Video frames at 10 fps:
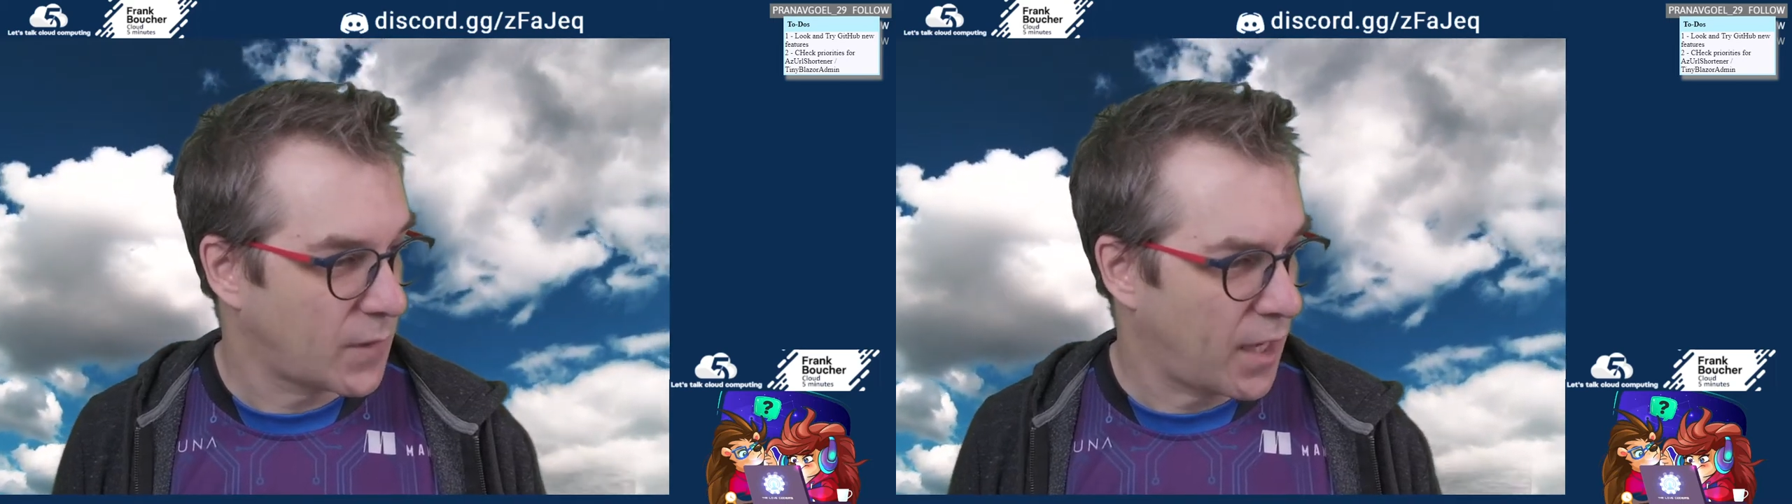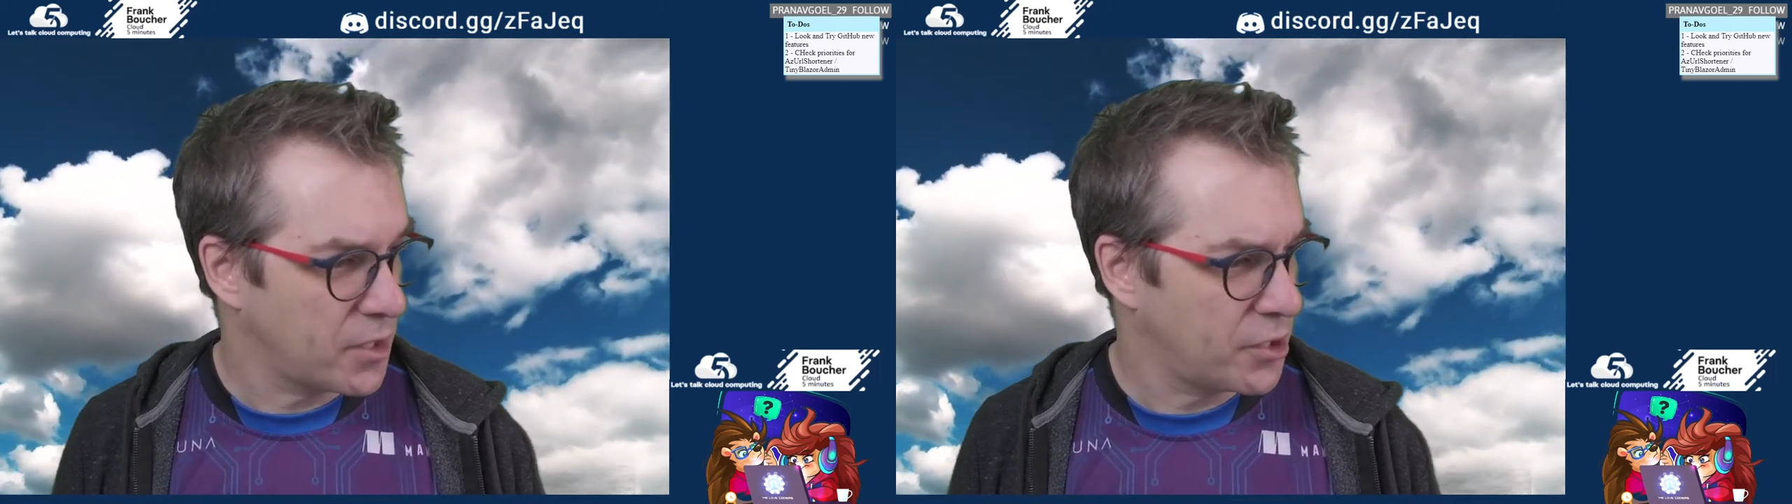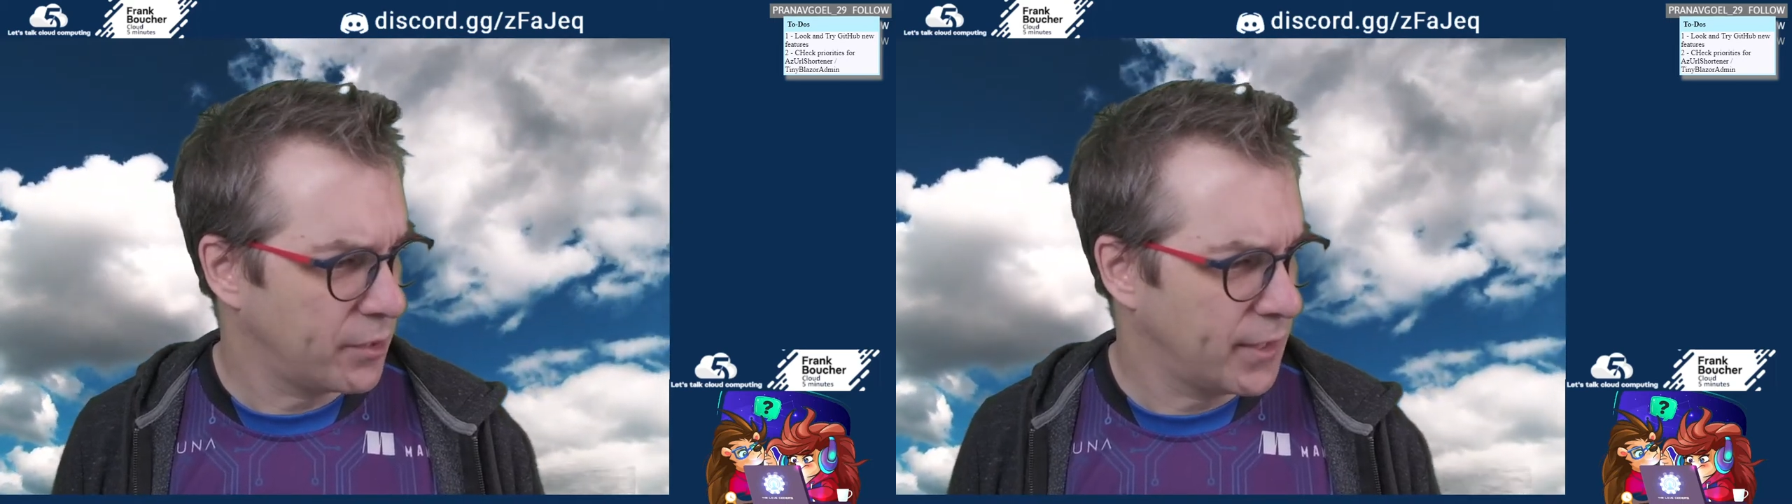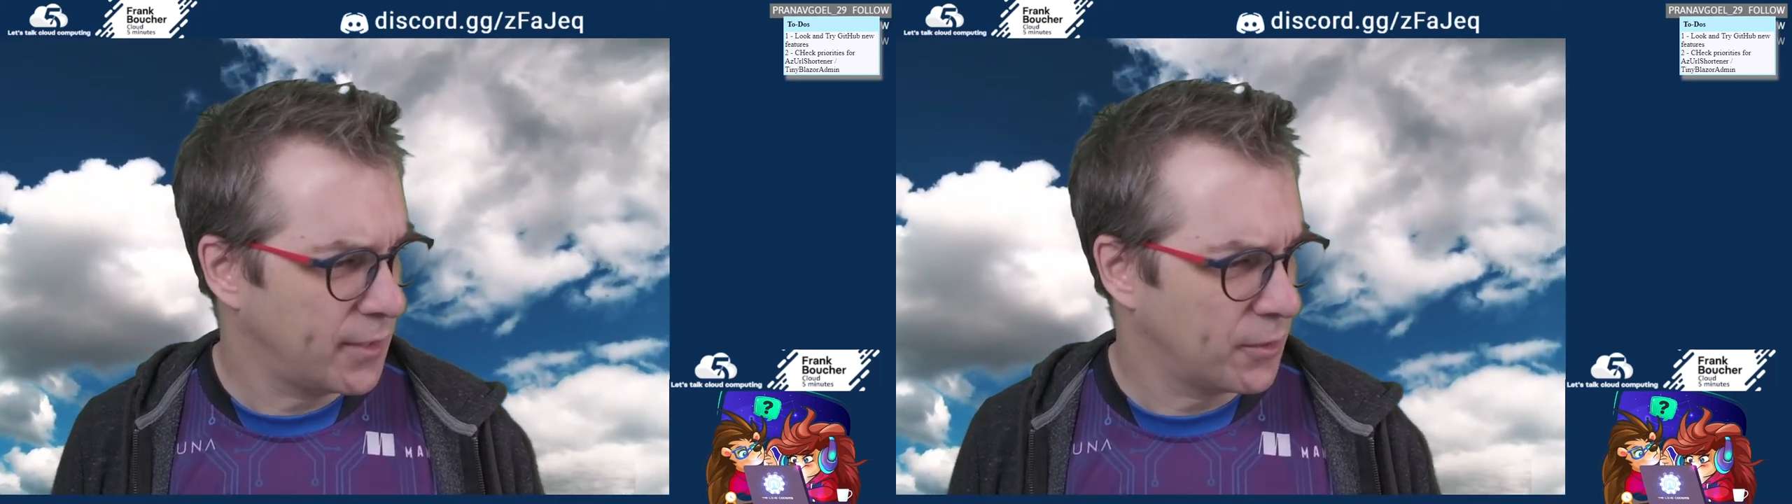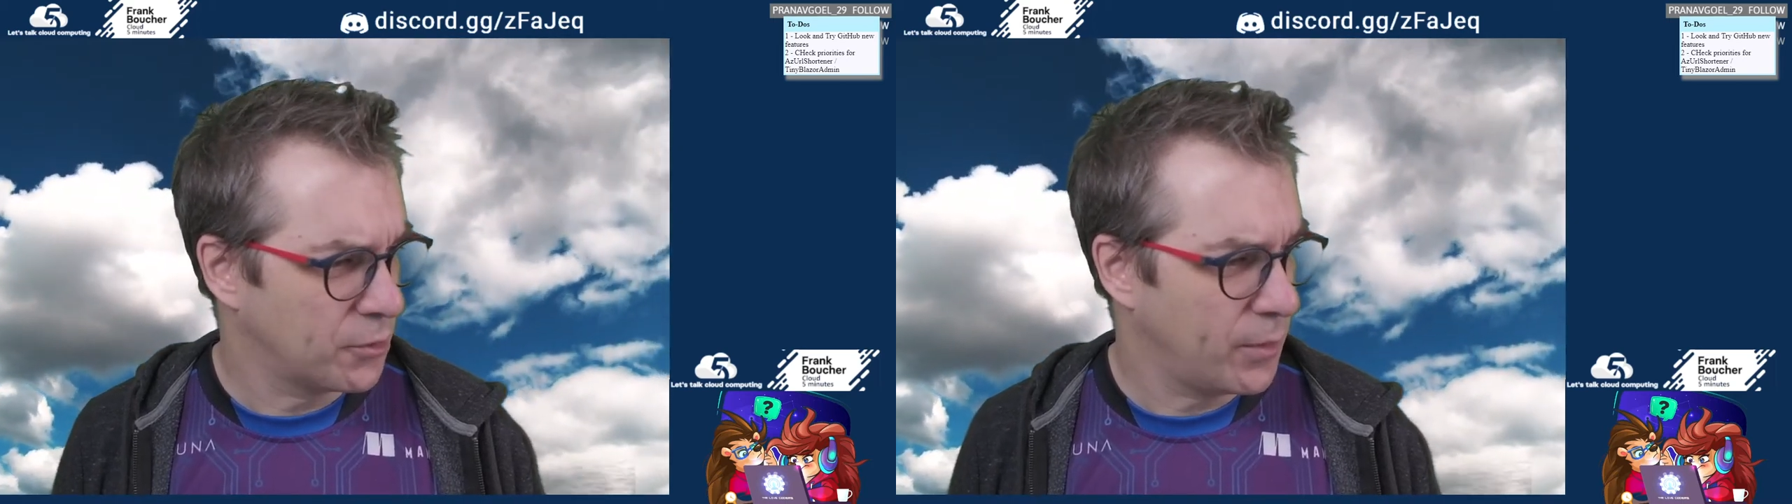I shared it
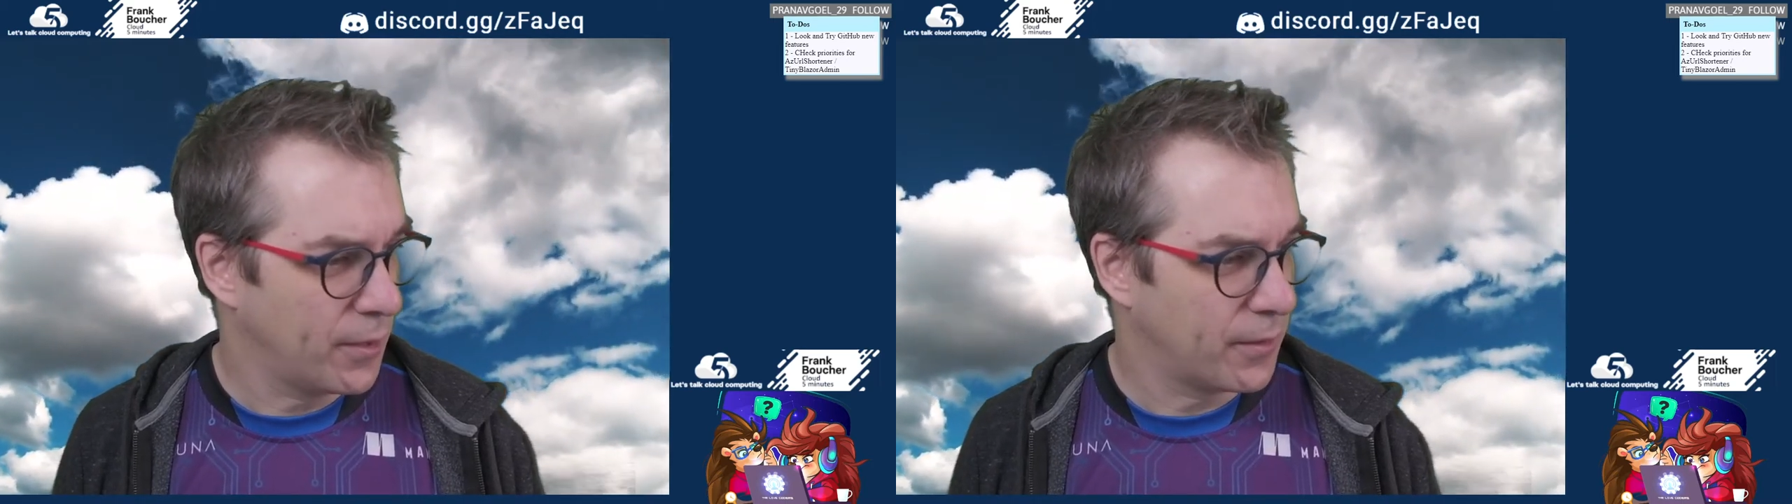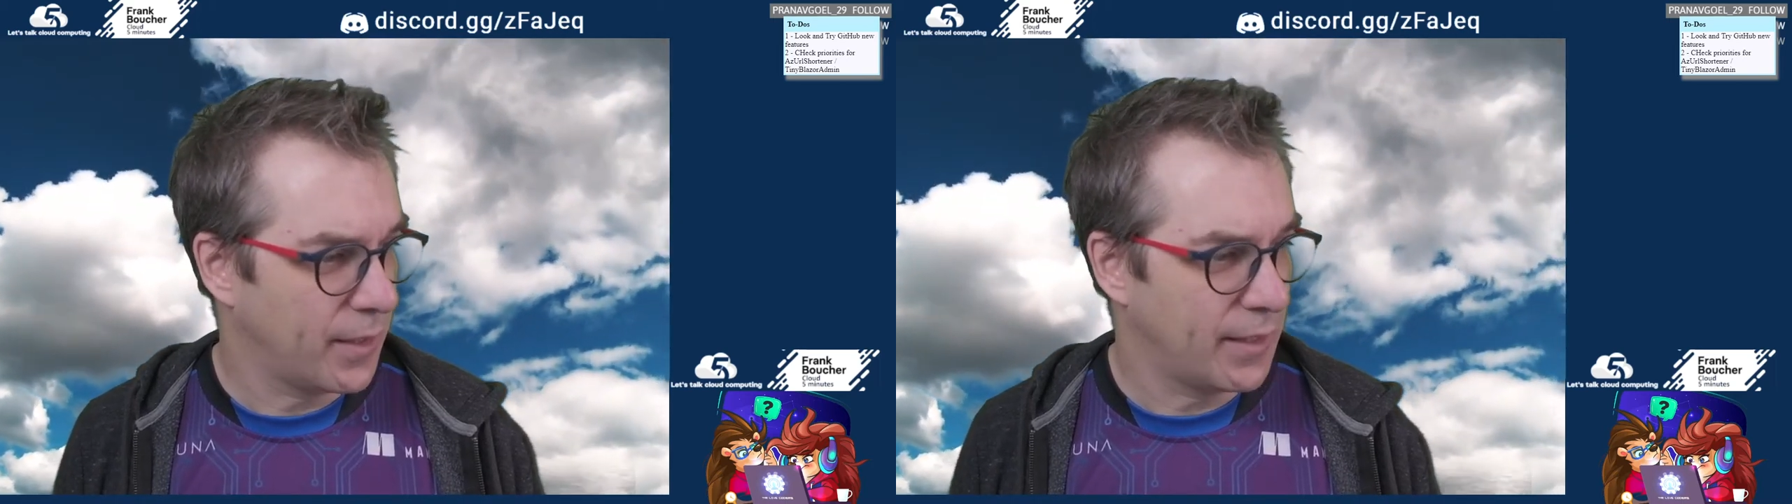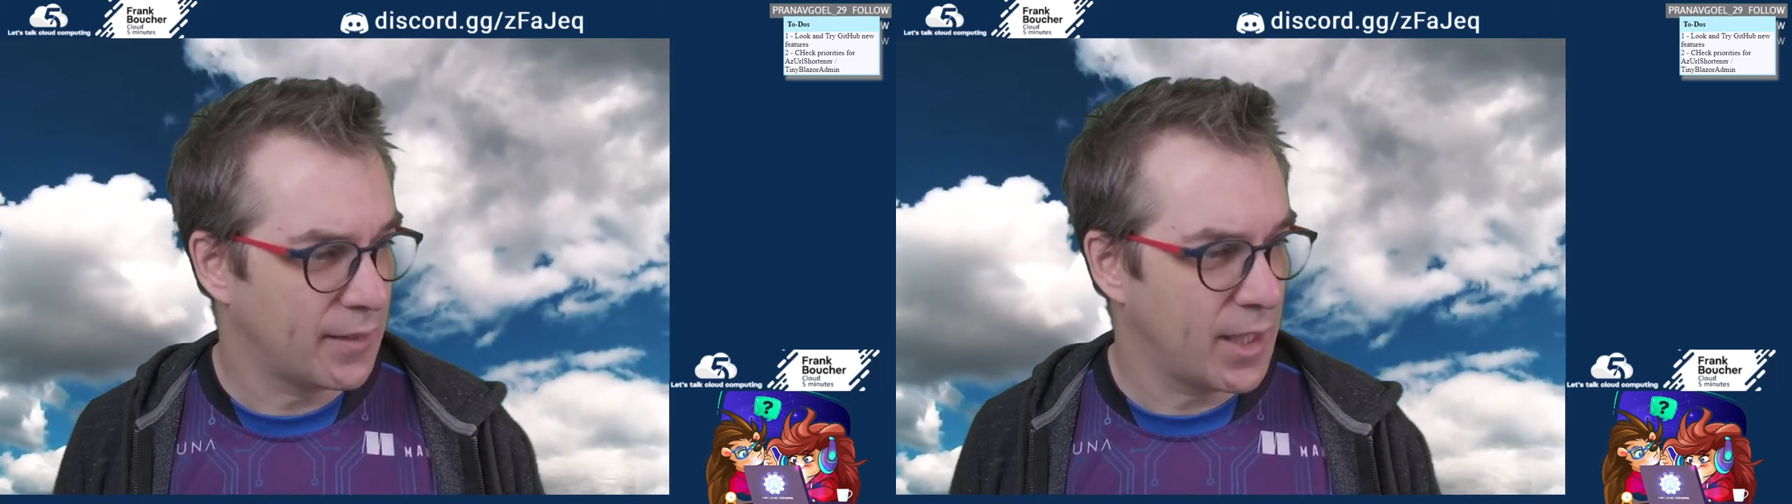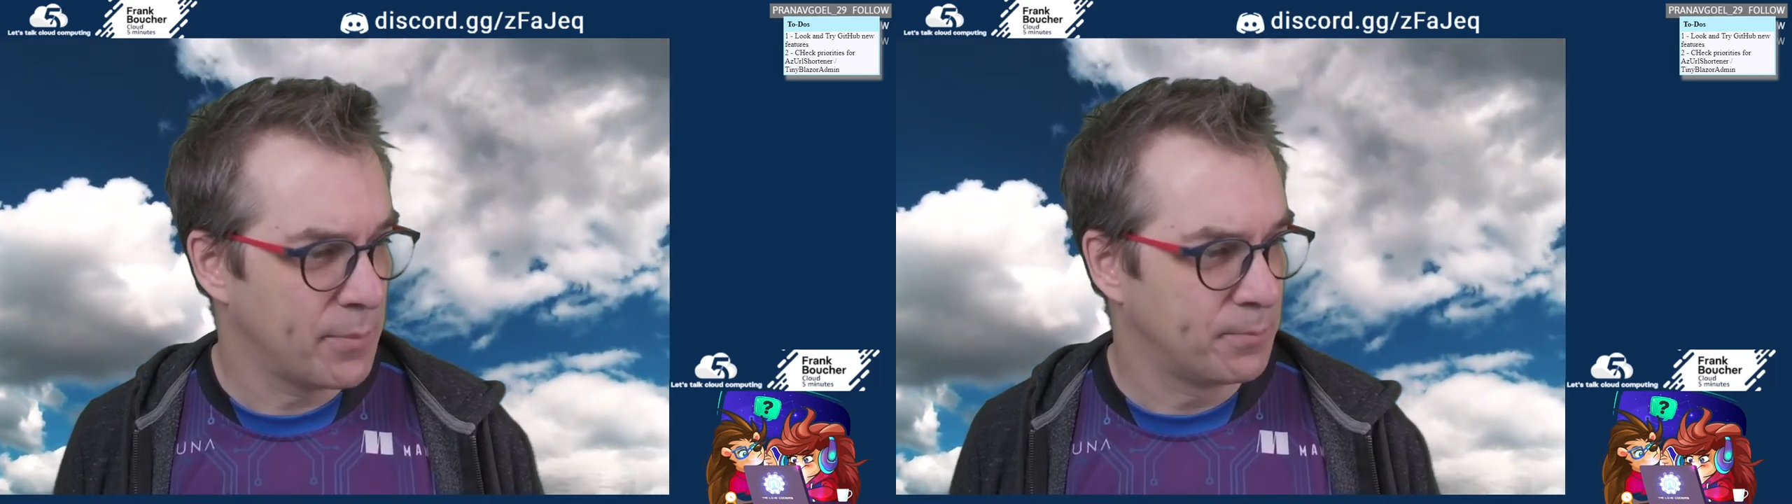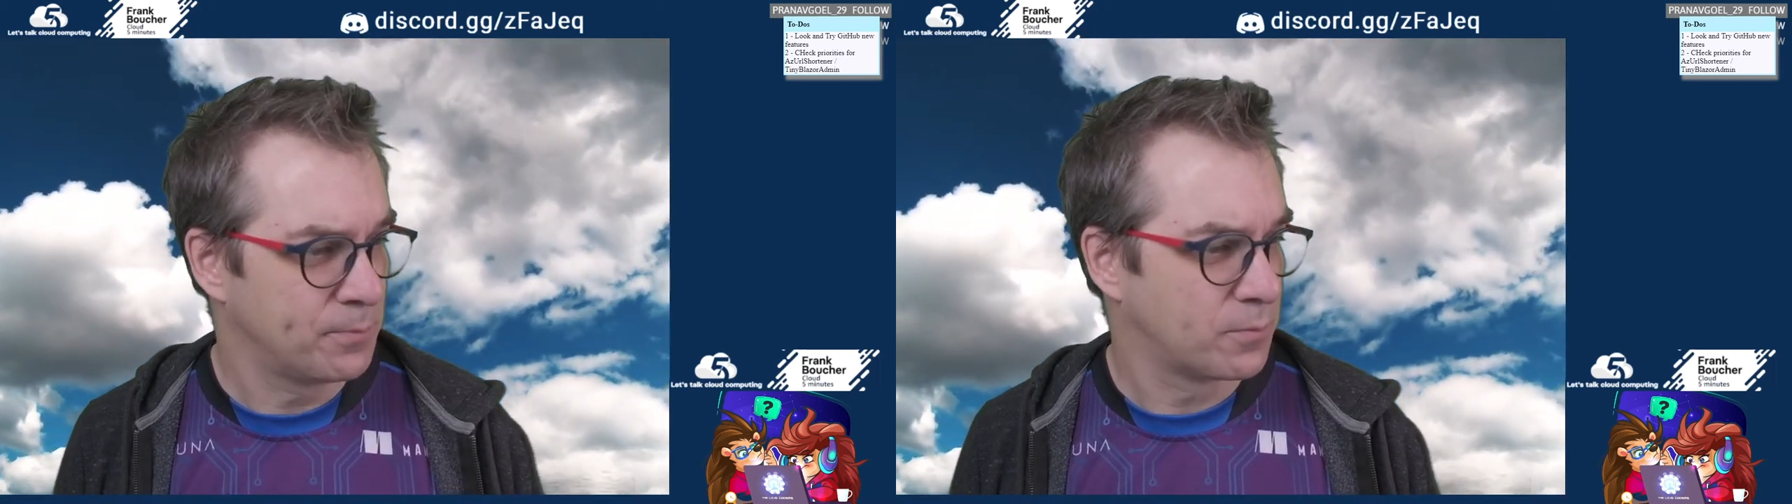on Twitter, and Kim